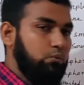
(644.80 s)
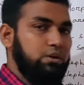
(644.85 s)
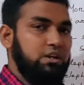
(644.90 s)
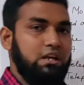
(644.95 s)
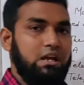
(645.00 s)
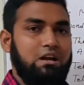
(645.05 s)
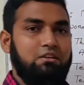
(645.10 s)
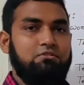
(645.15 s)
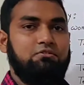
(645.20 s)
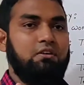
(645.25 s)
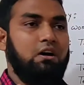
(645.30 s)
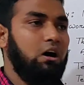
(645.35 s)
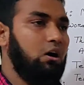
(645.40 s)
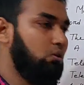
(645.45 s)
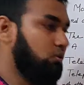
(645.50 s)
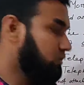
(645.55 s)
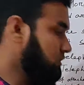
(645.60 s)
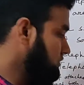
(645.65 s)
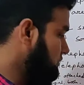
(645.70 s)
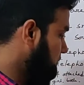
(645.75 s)
we have
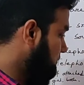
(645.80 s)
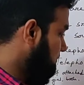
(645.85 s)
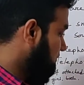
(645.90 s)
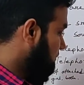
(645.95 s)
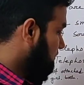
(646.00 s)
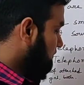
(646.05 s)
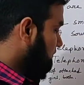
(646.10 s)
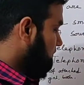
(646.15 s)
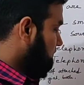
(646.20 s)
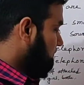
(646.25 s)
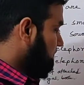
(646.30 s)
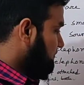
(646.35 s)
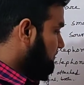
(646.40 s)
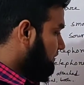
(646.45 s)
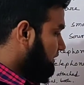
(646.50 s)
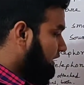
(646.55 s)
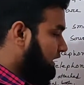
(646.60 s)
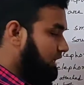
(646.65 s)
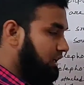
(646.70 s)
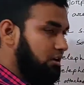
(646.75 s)
found
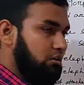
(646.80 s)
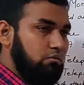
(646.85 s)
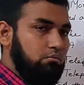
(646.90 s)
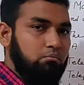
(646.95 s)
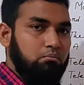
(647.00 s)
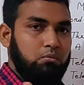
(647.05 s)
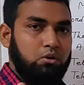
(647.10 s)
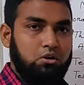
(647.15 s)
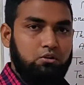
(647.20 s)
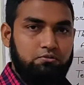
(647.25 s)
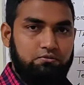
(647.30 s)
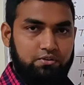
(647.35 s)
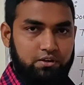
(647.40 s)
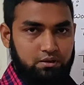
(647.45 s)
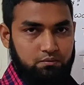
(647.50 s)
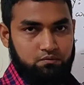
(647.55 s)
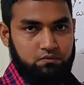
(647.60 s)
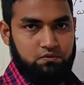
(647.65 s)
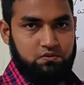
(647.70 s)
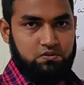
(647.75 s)
three
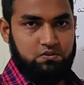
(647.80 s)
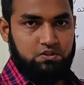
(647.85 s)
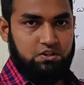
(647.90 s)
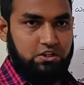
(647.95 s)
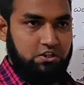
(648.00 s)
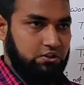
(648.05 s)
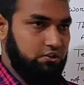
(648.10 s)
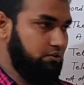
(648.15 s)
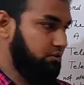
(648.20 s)
morphemes here.